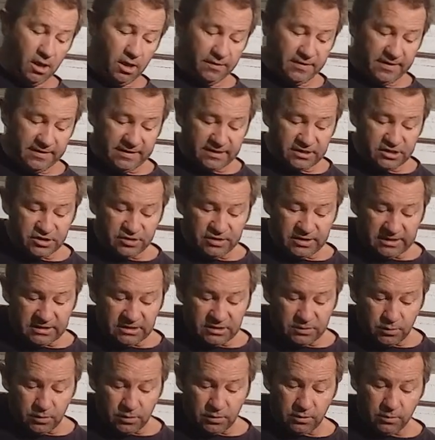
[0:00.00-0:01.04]
then the
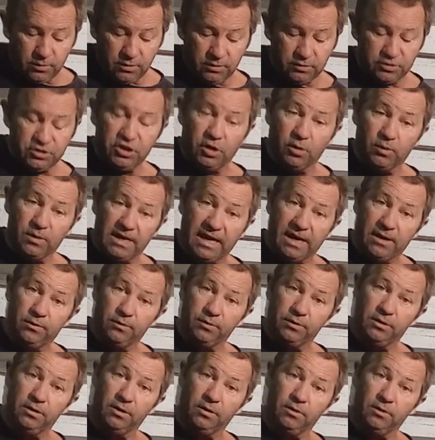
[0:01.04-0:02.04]
strings will choke out.